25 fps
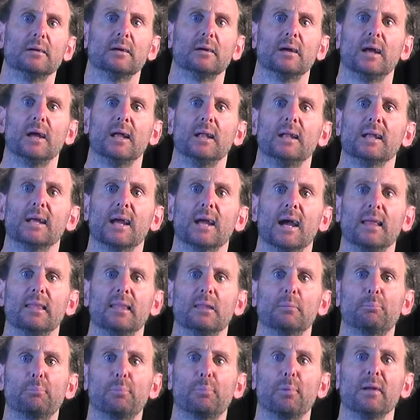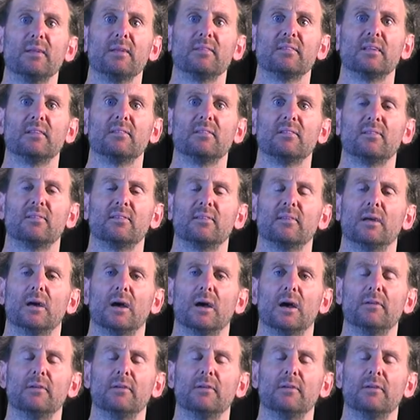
indicate the presence of